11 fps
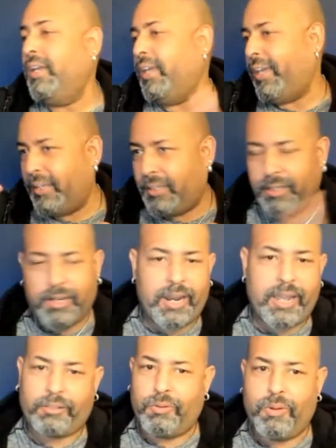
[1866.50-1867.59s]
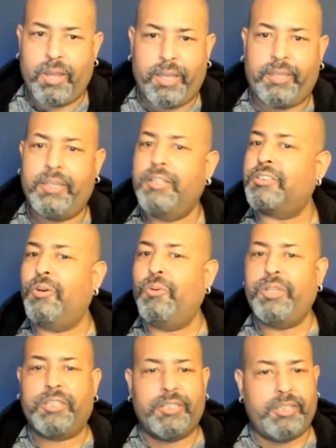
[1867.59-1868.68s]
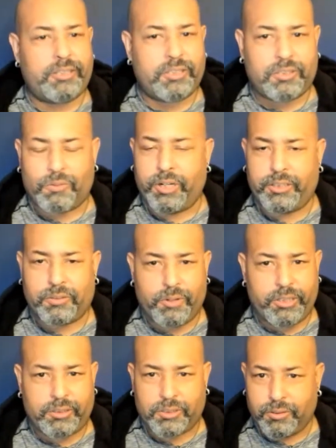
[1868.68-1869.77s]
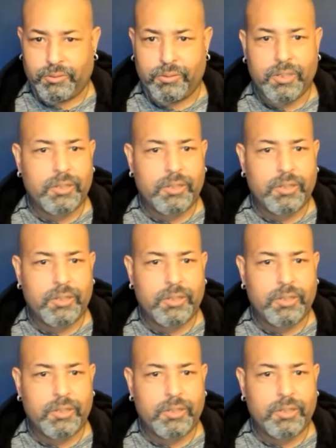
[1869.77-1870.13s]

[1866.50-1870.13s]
and get it out the way so we can get to 2022.